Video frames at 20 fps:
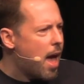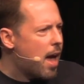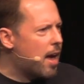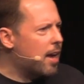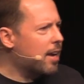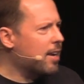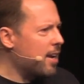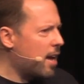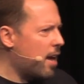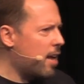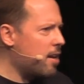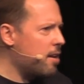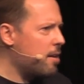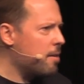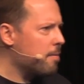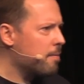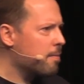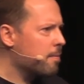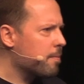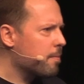Again,
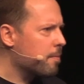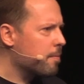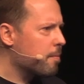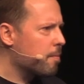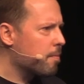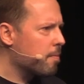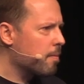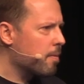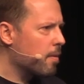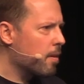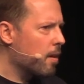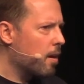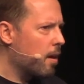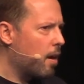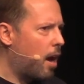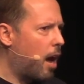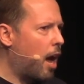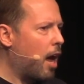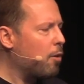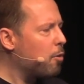
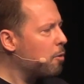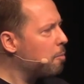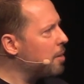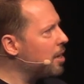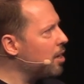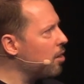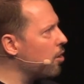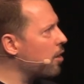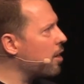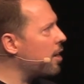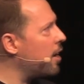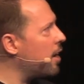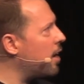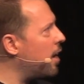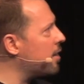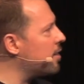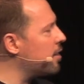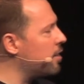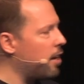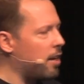I will be looking
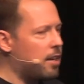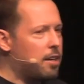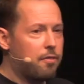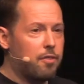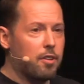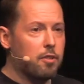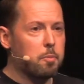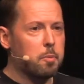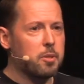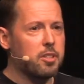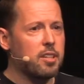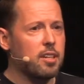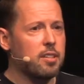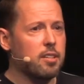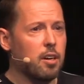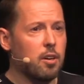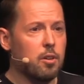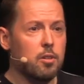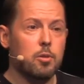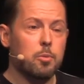at the 95th
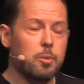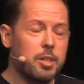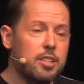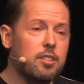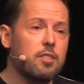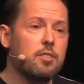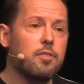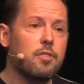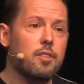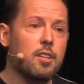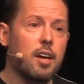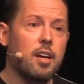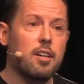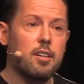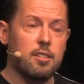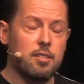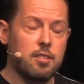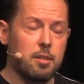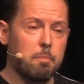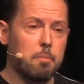percentile. The reason for that
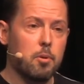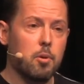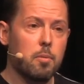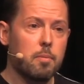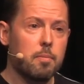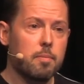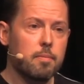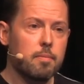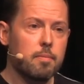is simple.